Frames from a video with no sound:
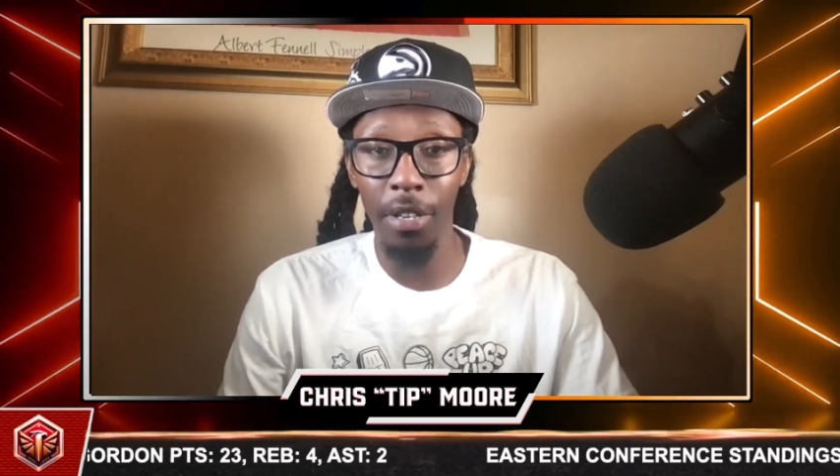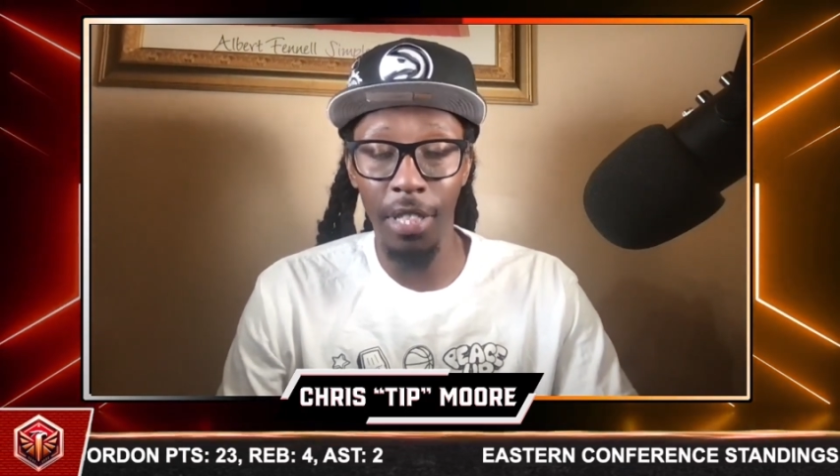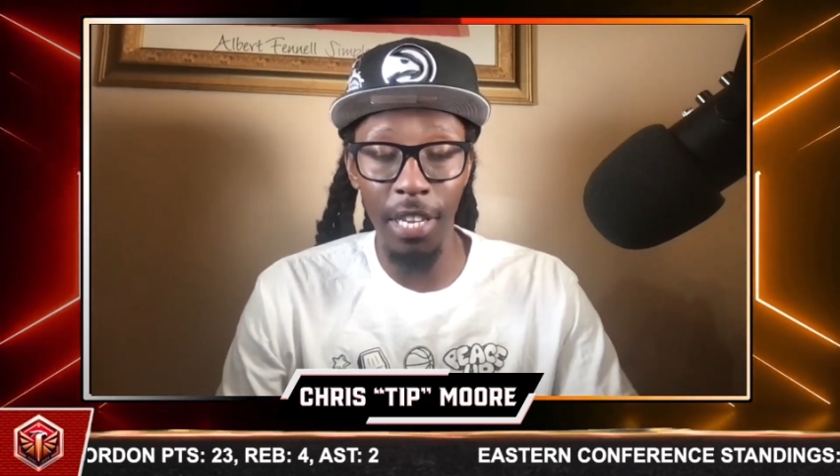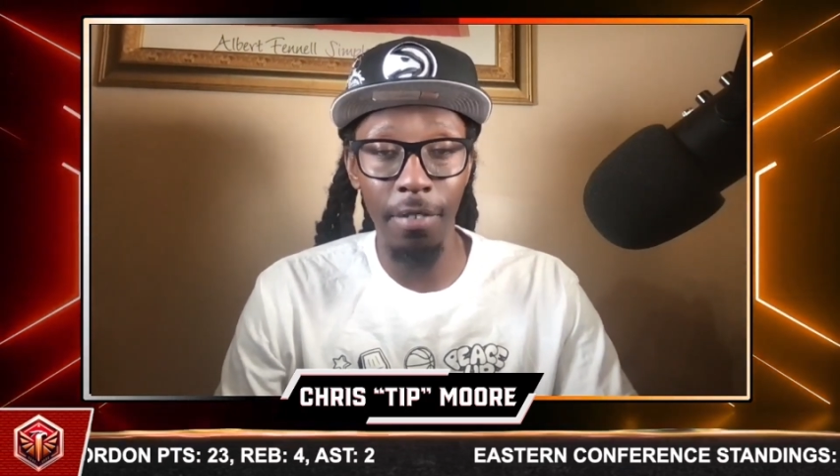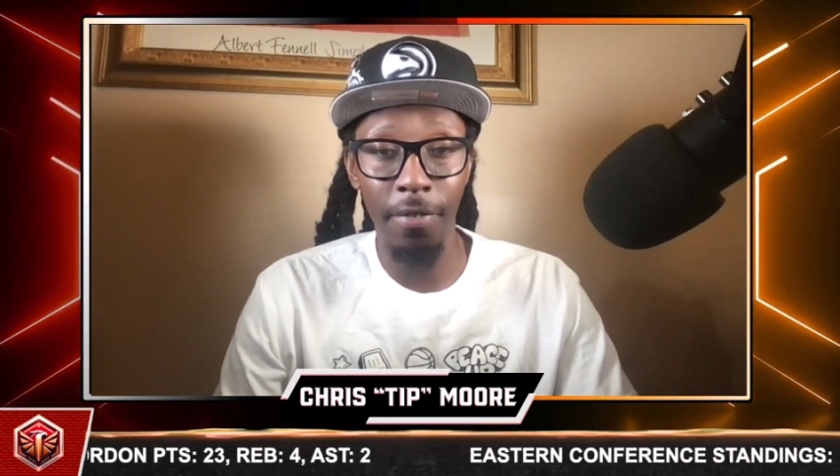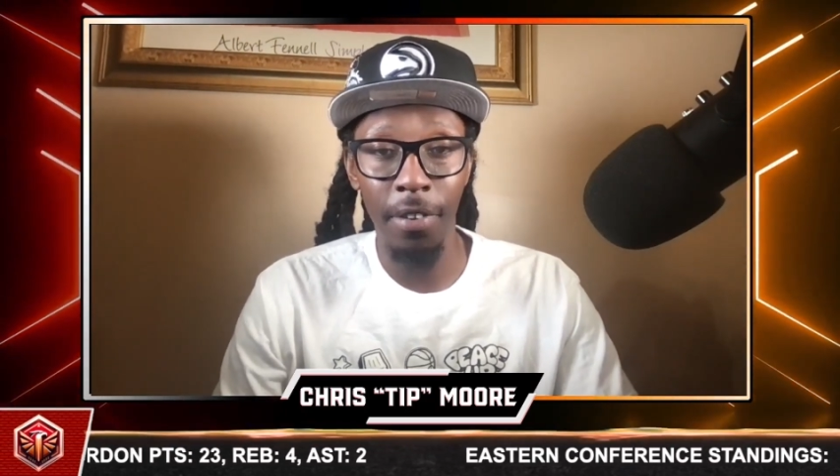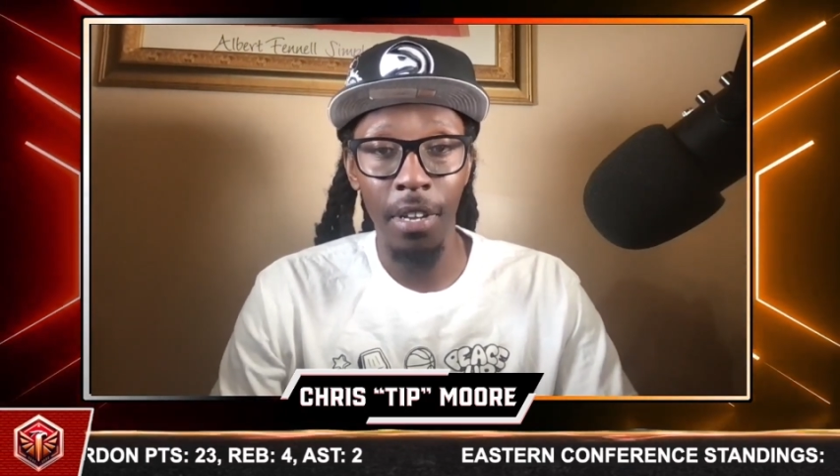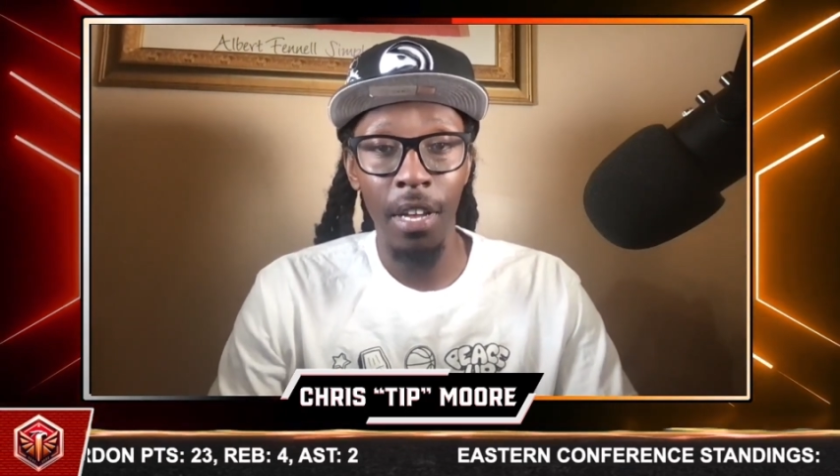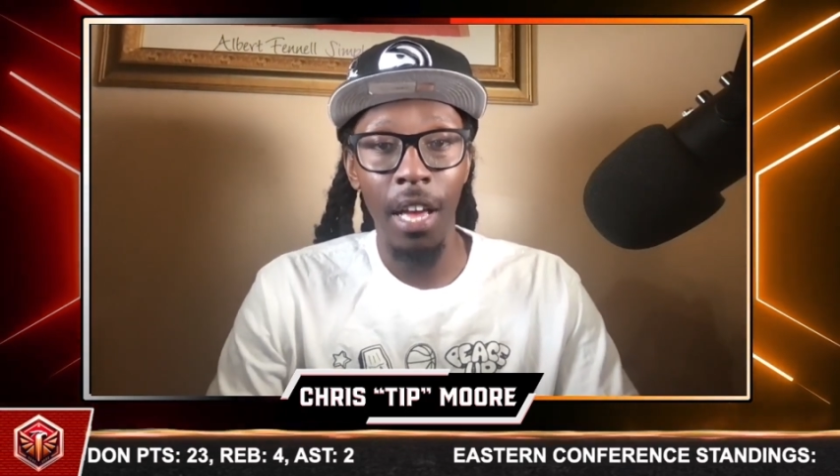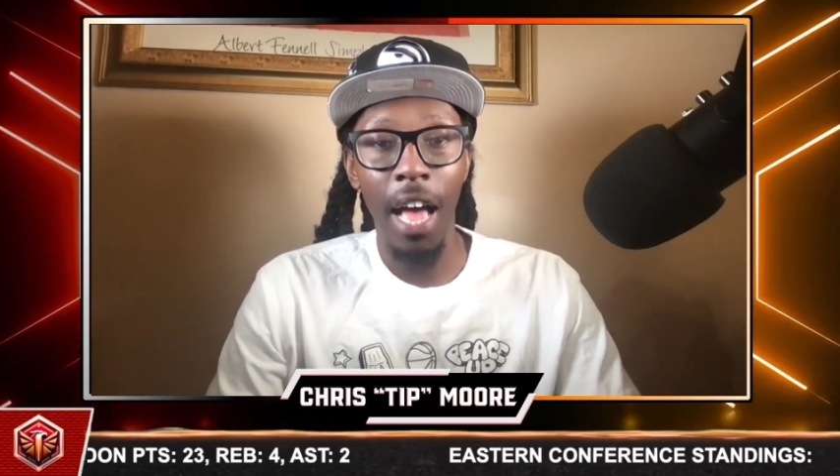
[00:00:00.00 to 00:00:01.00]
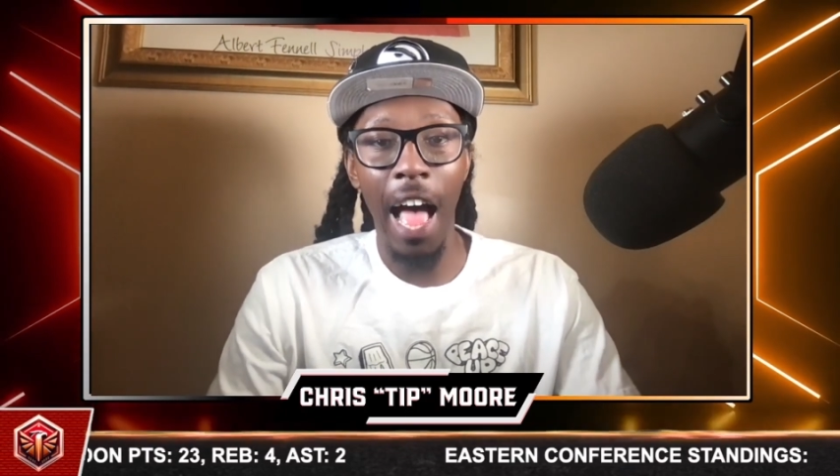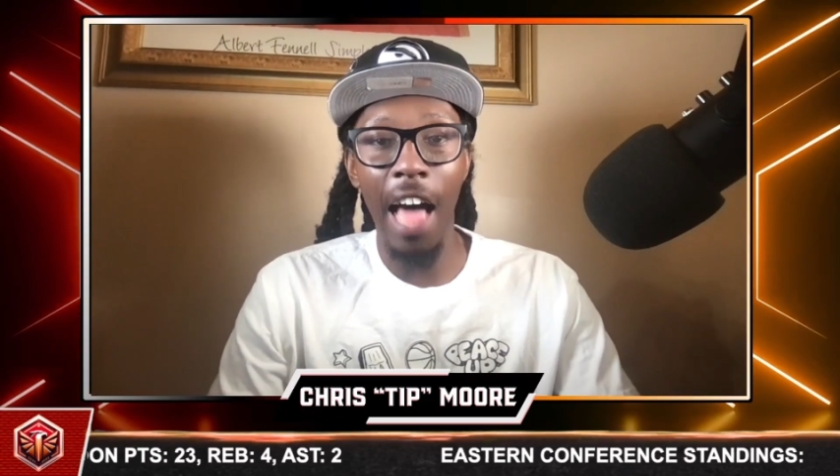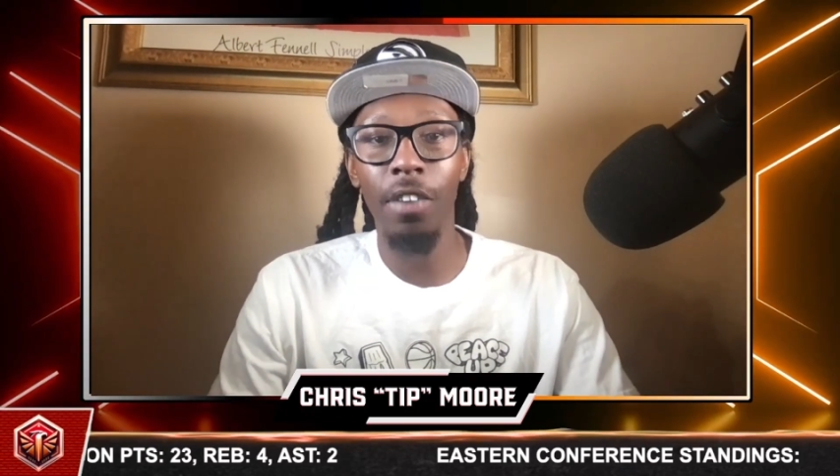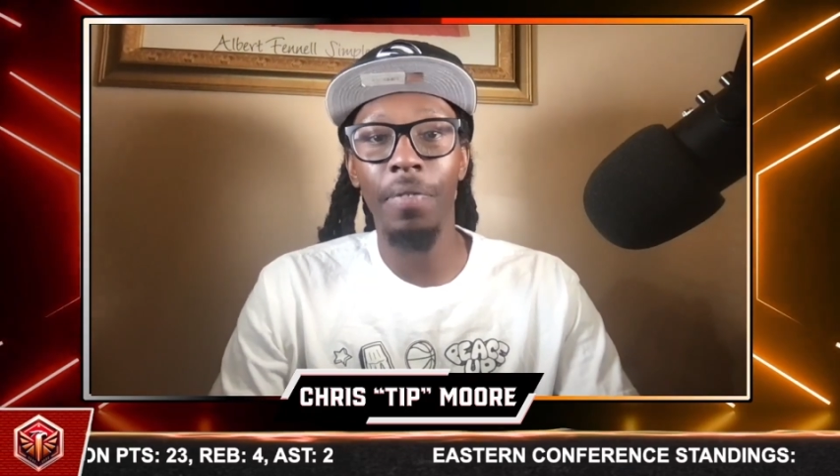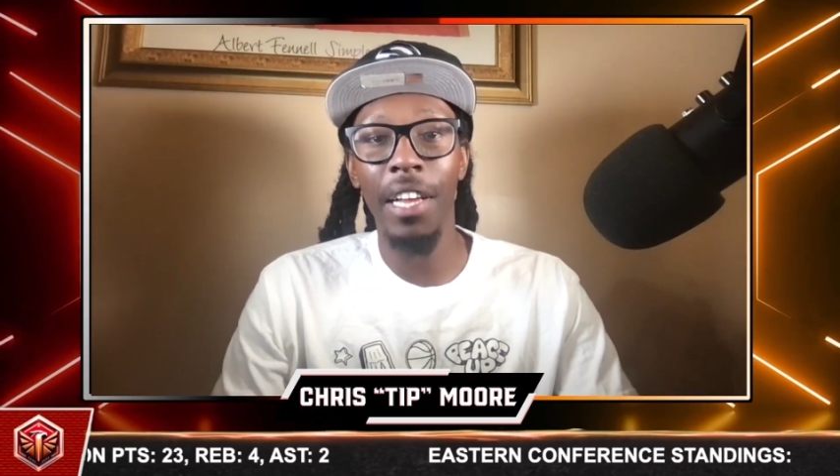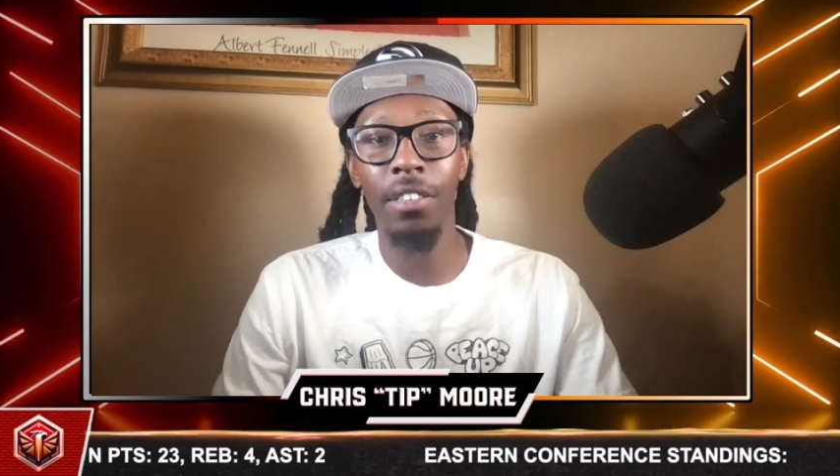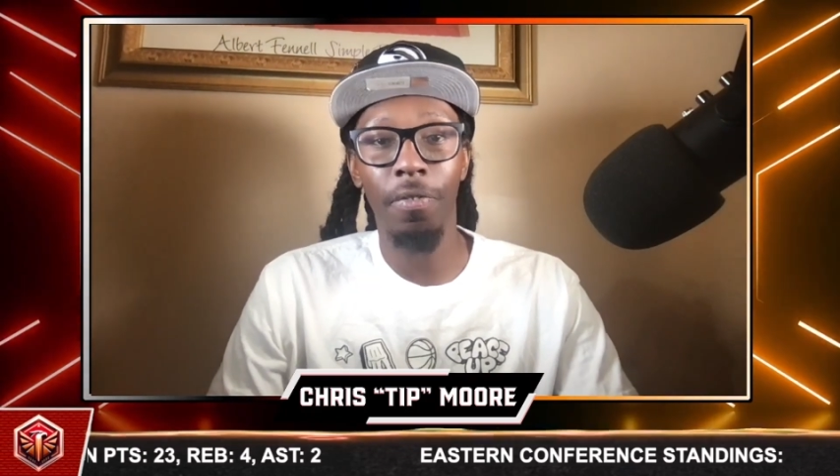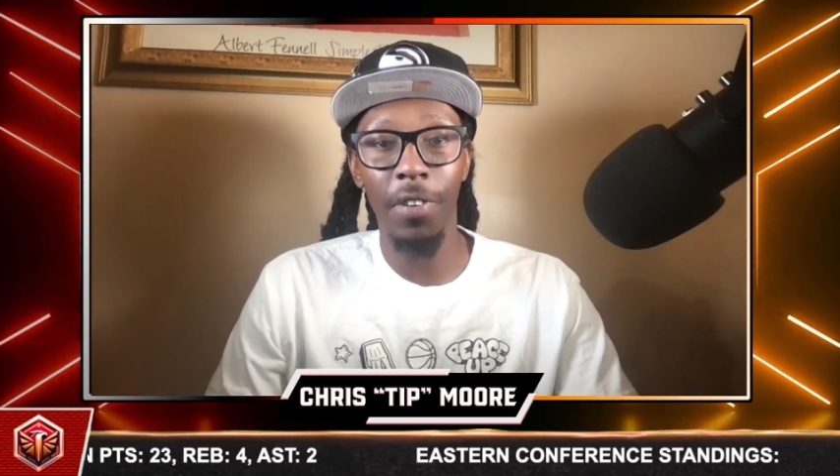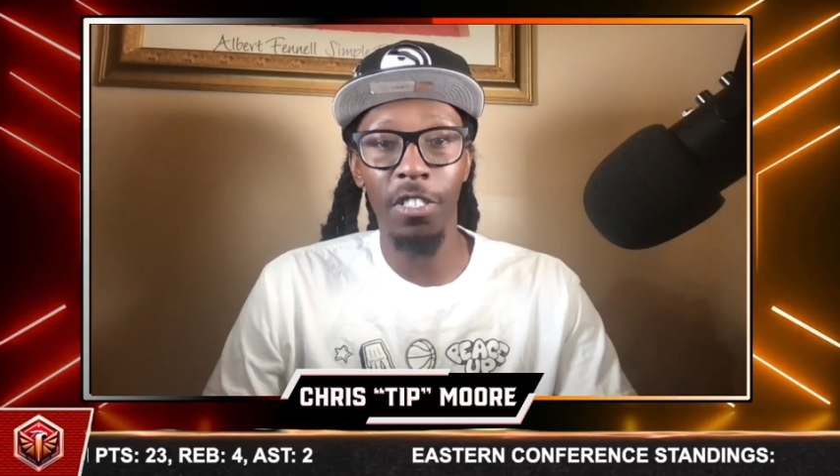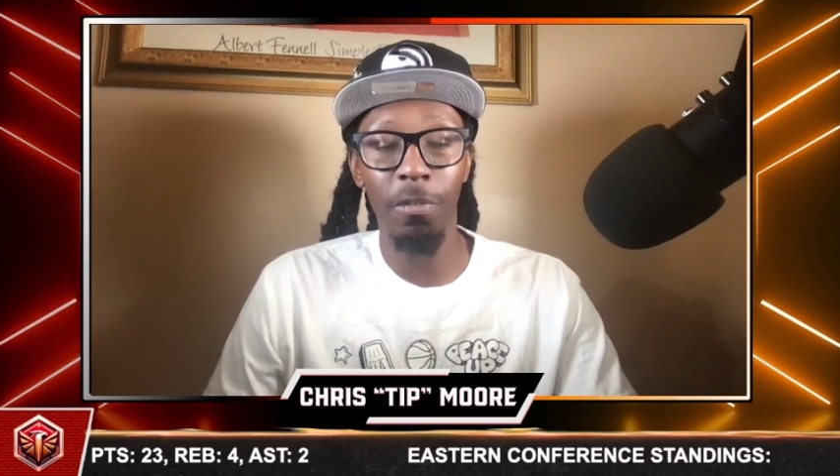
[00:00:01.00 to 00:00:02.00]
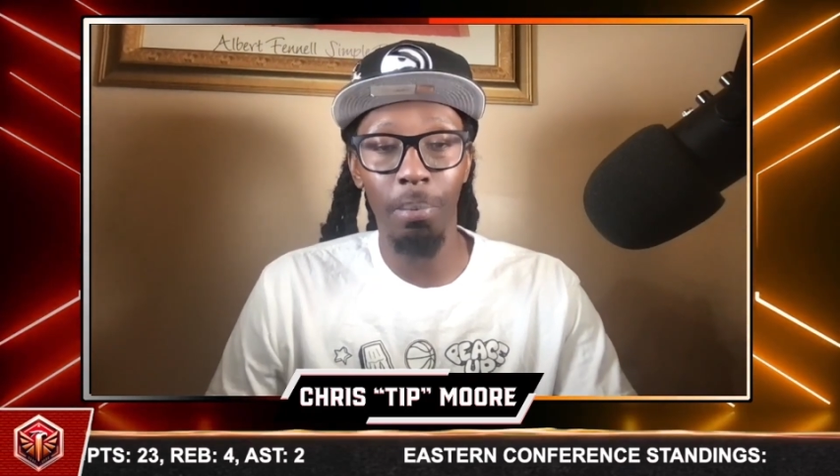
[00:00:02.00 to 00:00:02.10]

Thief, out of that Defensive